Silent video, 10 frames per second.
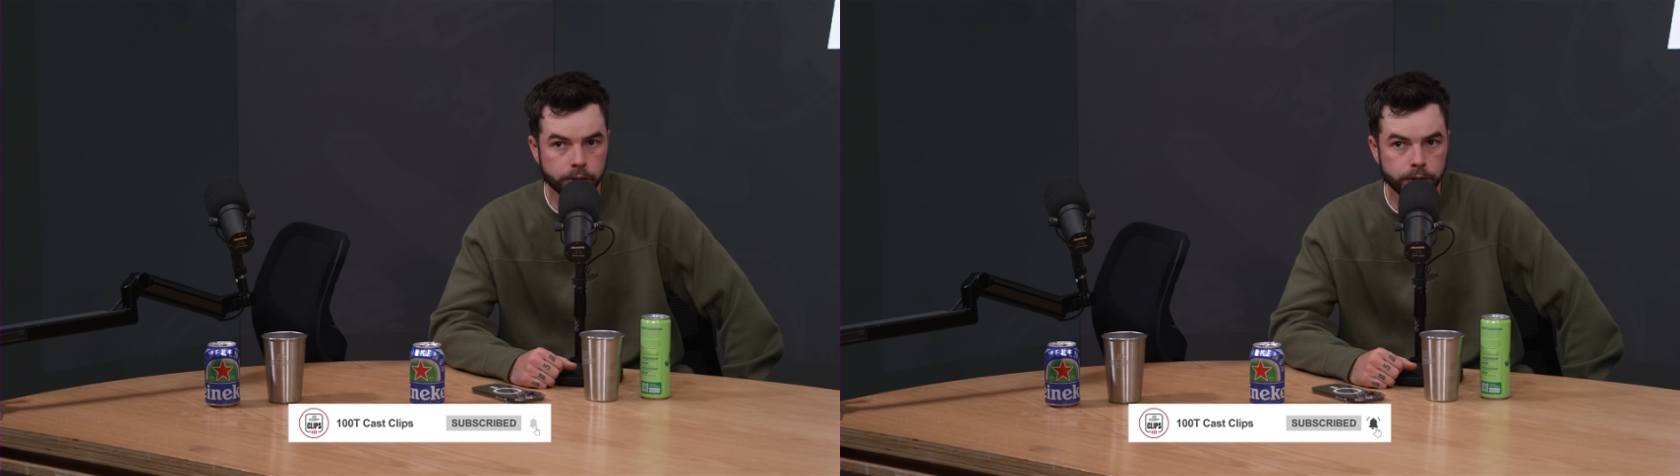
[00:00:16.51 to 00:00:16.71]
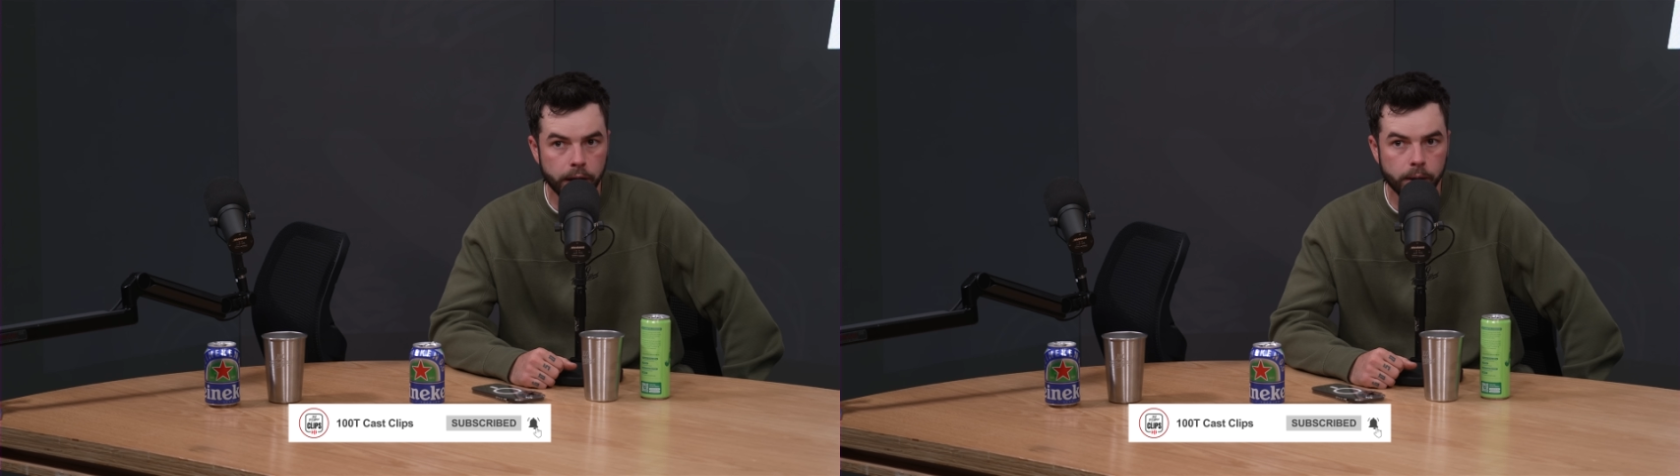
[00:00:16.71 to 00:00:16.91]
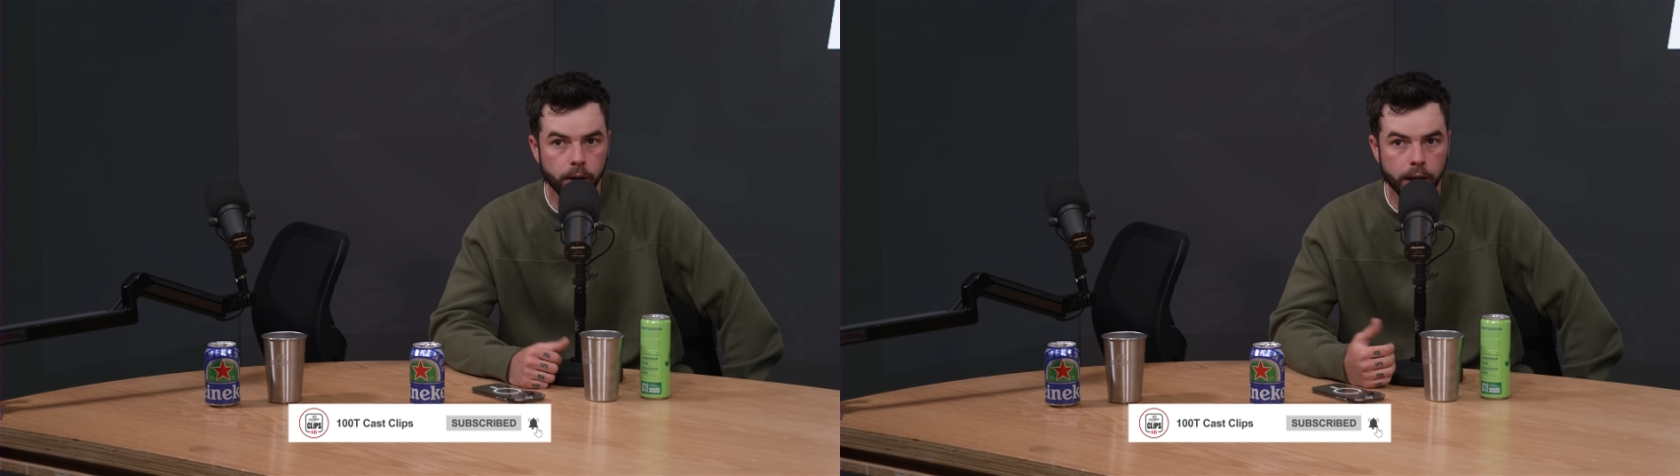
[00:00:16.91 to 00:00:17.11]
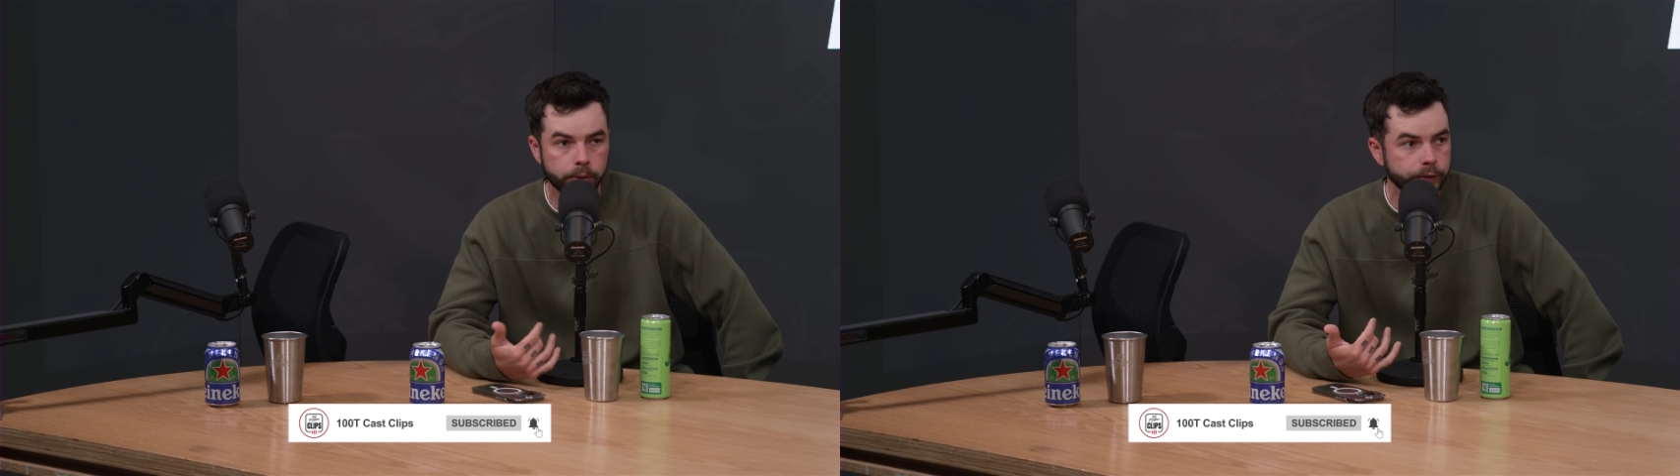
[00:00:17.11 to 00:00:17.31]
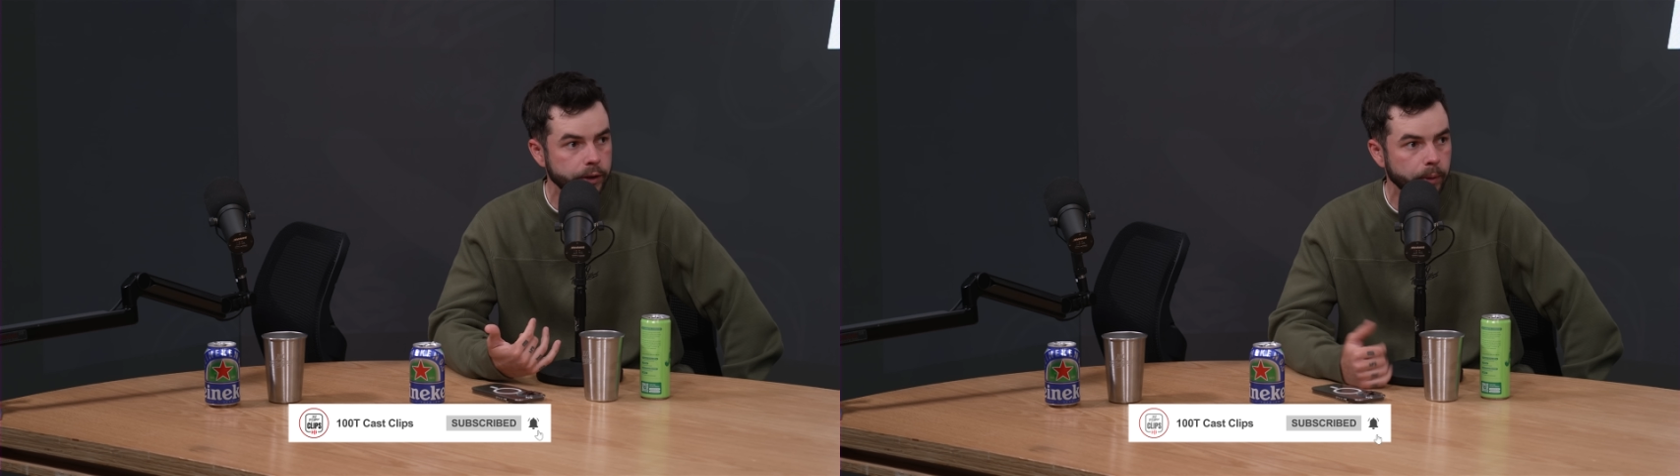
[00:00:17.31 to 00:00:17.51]
day while I
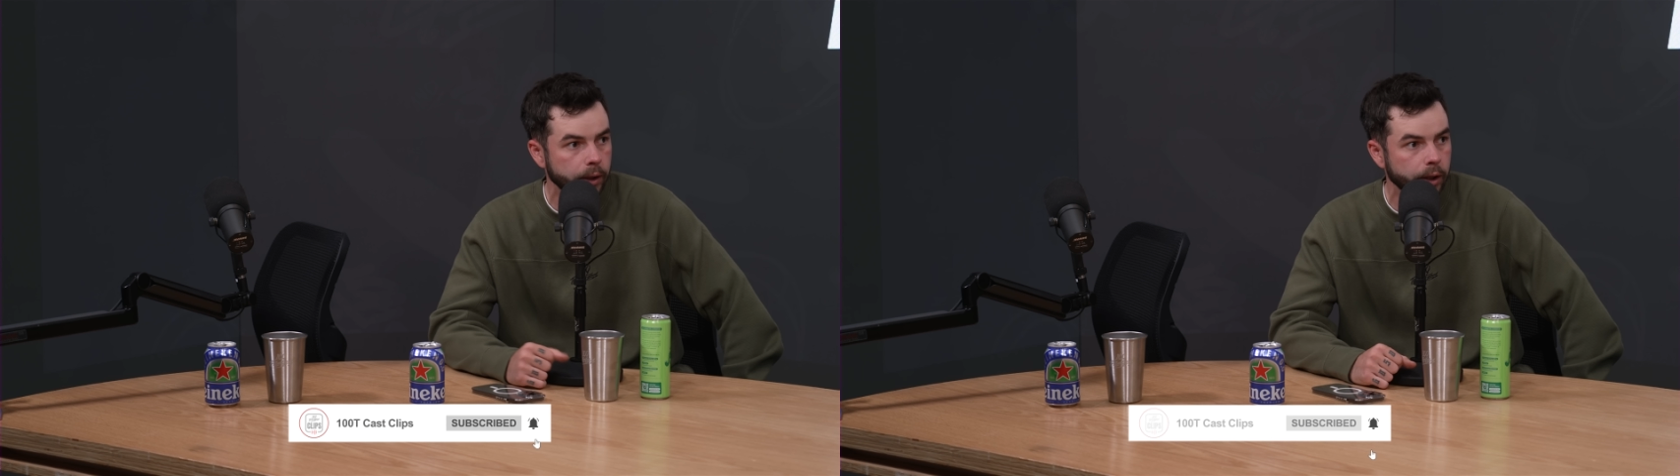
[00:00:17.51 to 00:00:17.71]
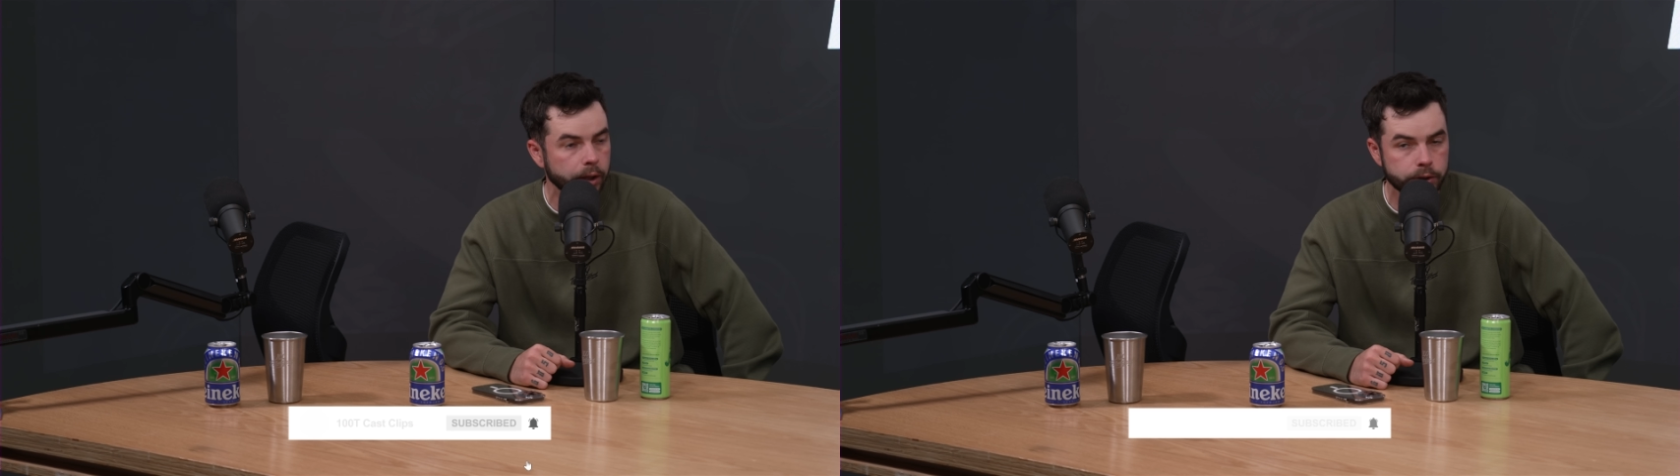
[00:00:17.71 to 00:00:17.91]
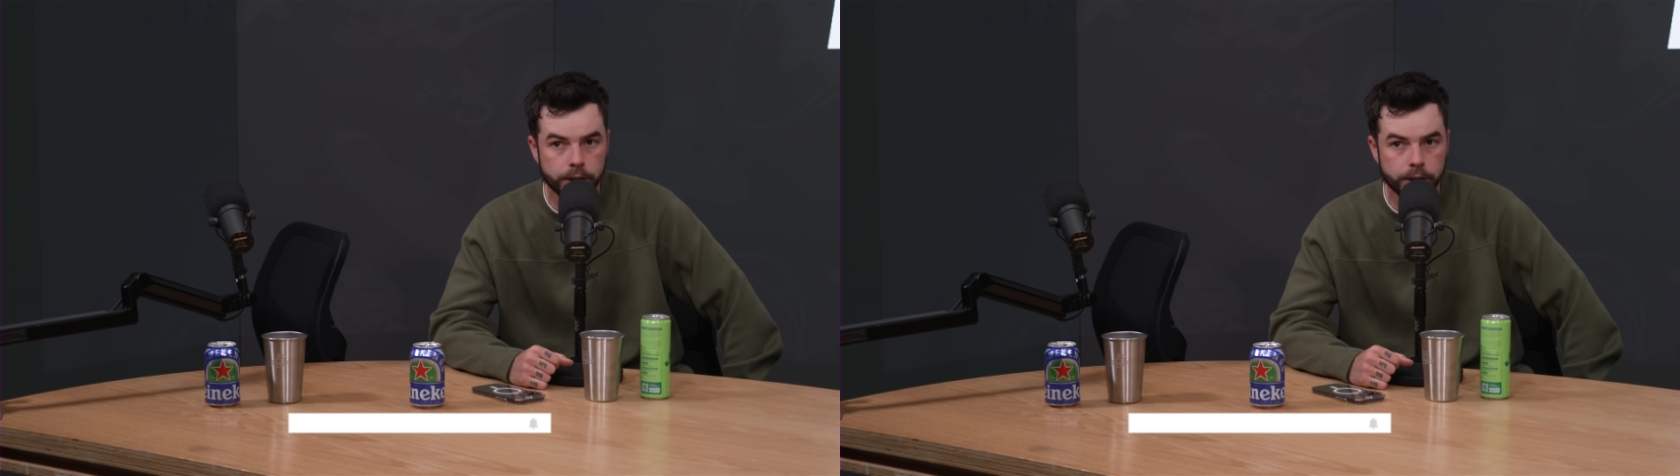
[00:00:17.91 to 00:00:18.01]
was eating my lunch,